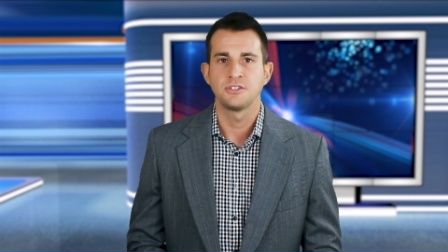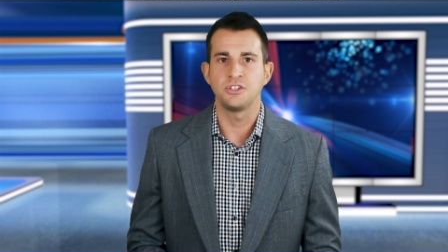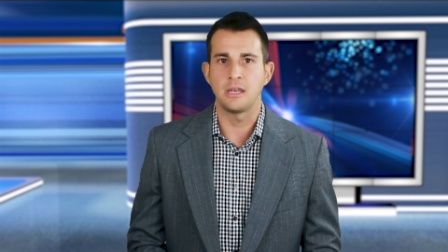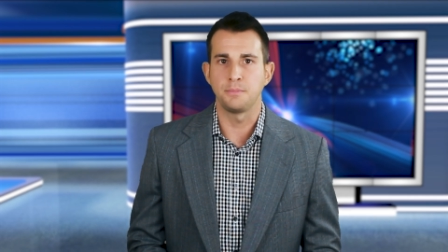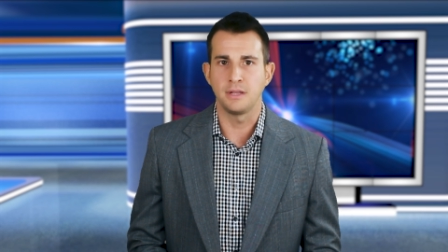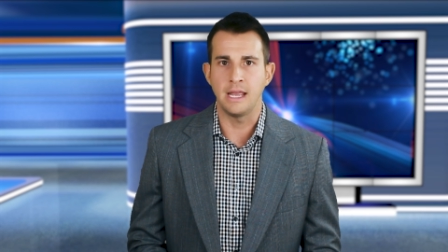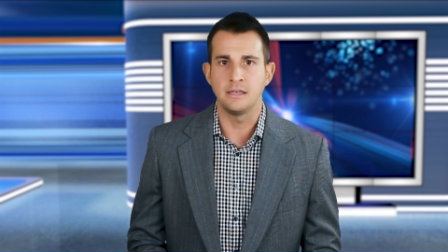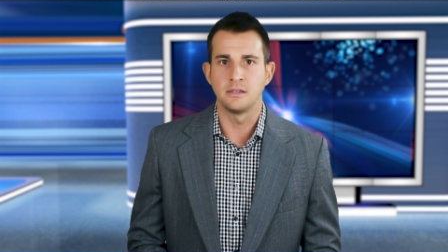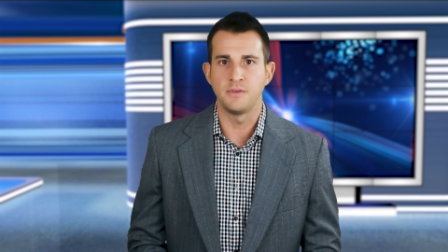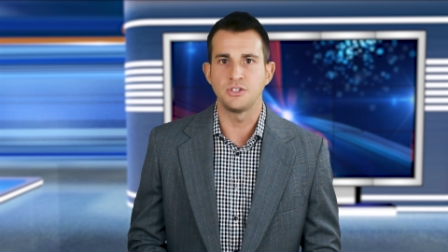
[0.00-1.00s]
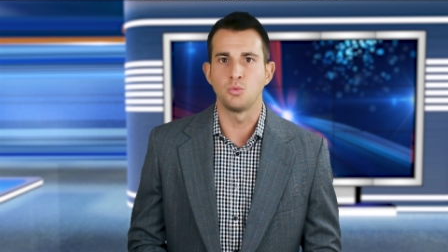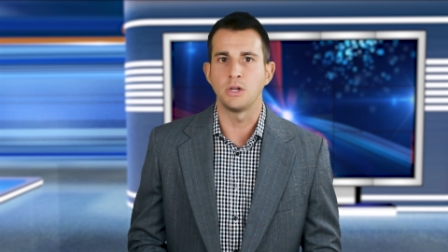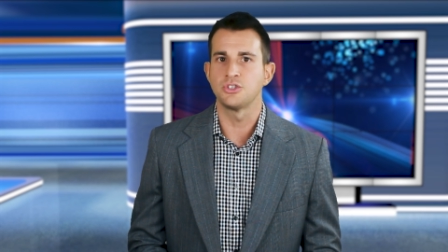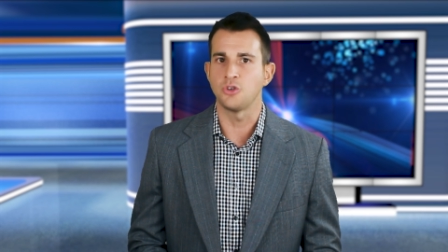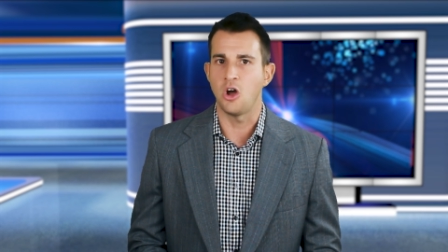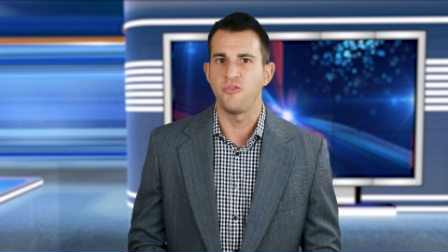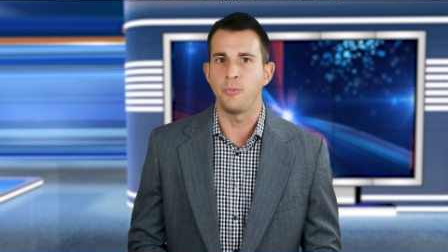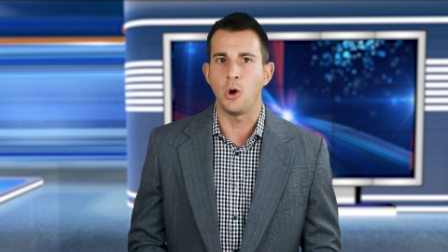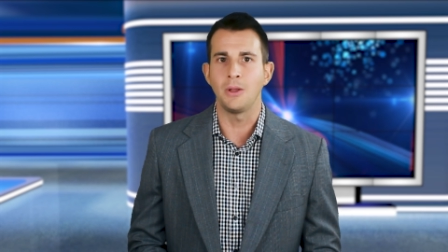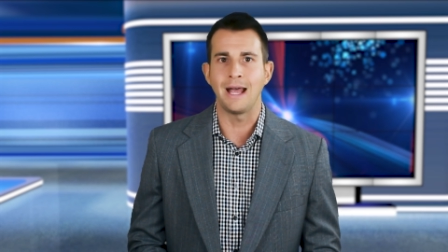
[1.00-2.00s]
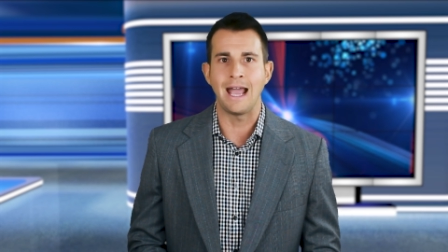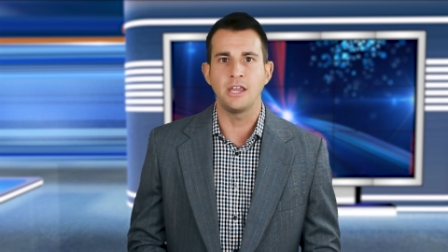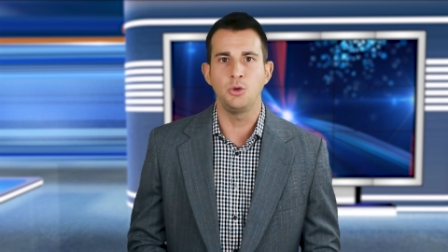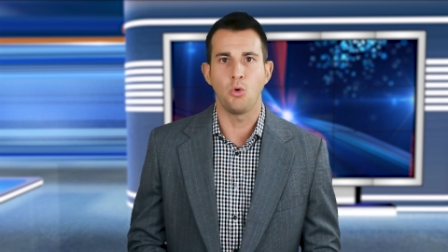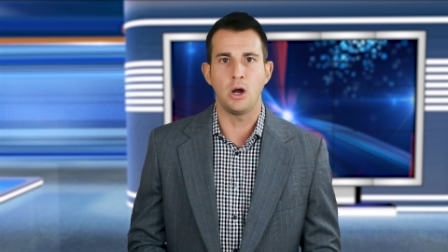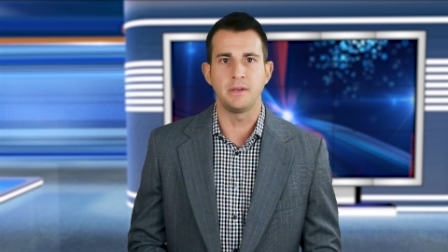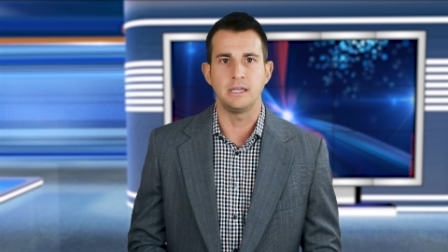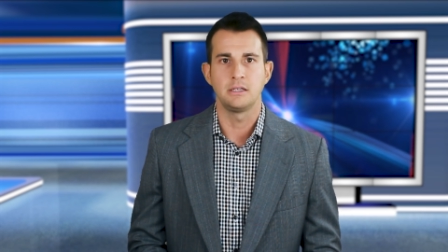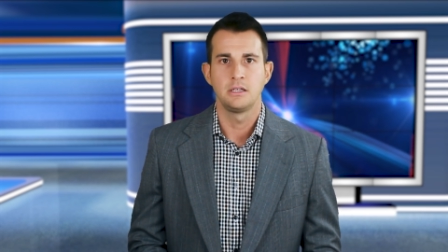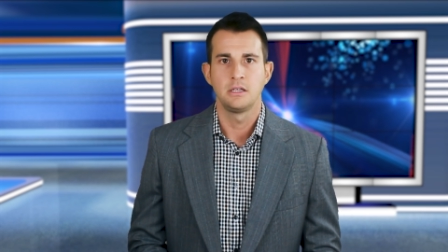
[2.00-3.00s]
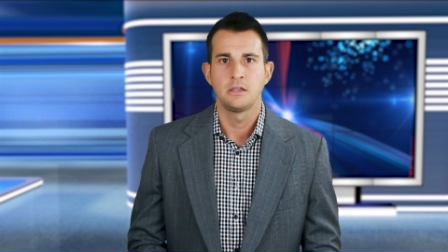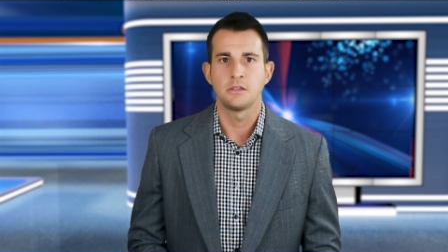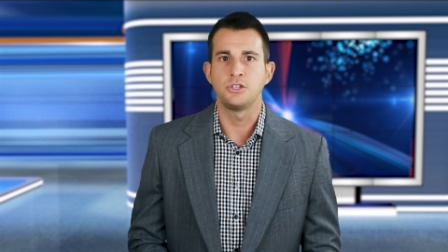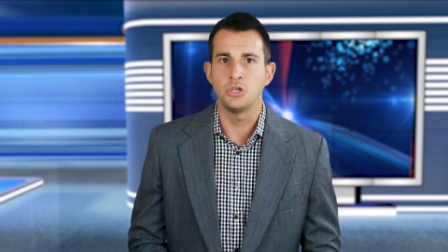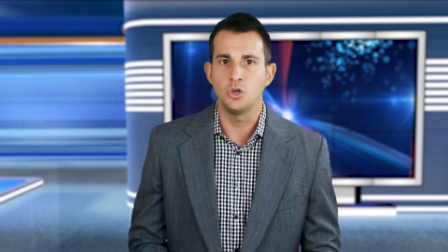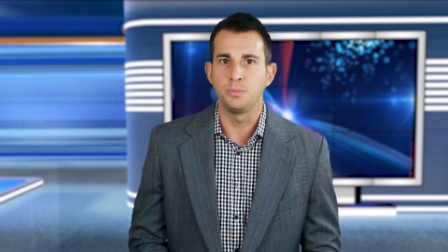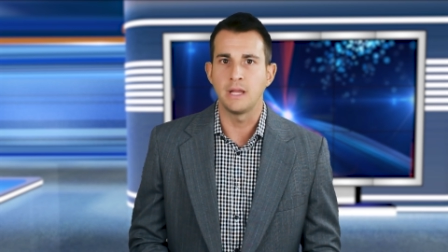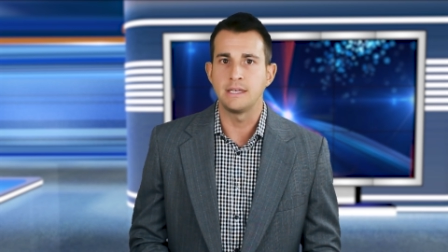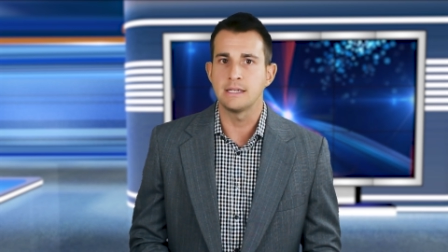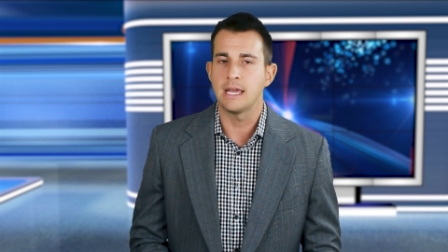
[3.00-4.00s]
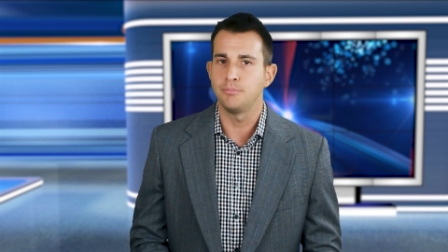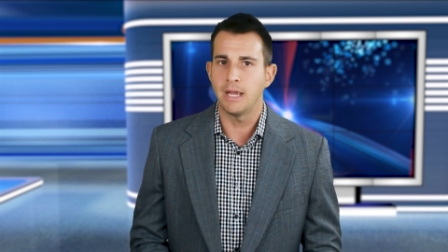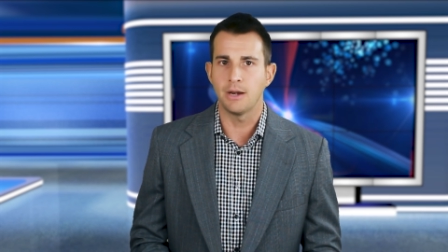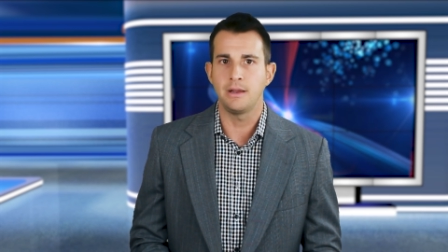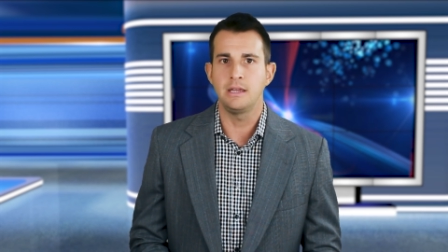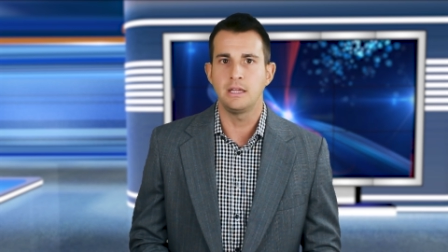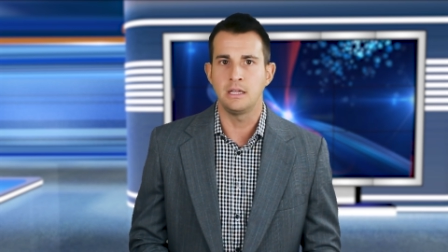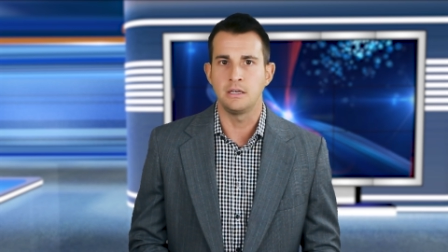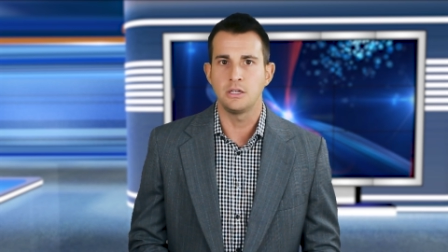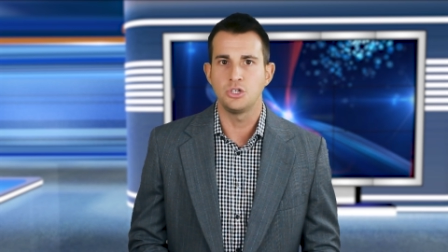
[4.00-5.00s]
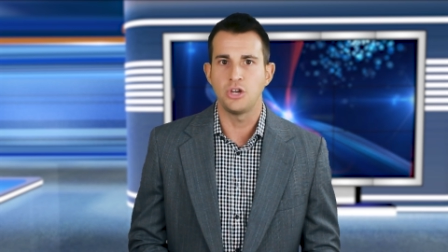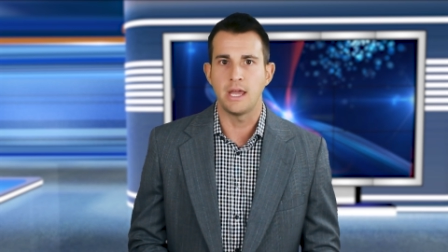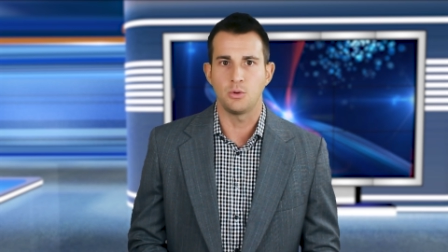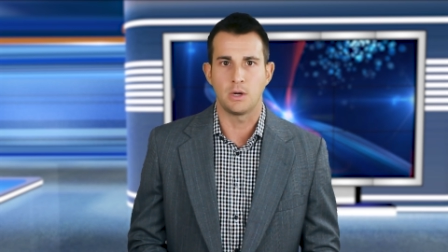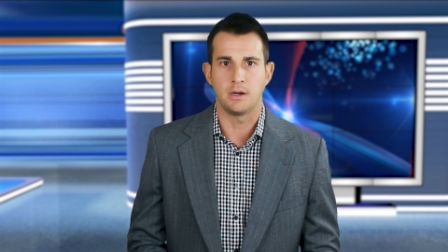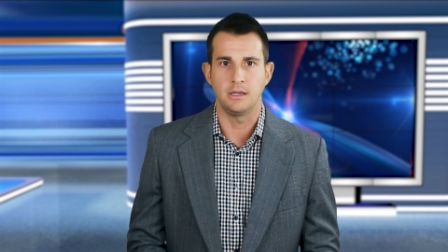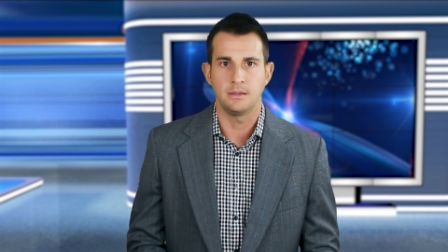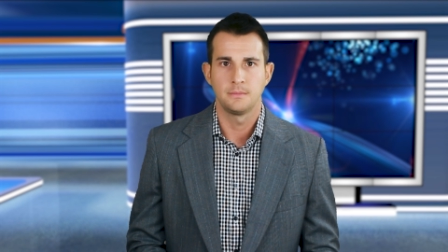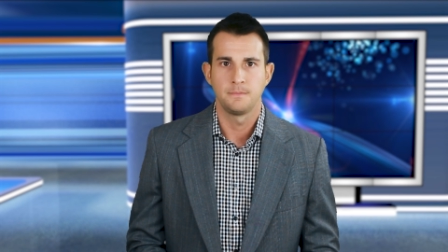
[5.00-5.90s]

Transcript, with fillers: She then played Division I softball at UAlbany. The two plan to get married in January.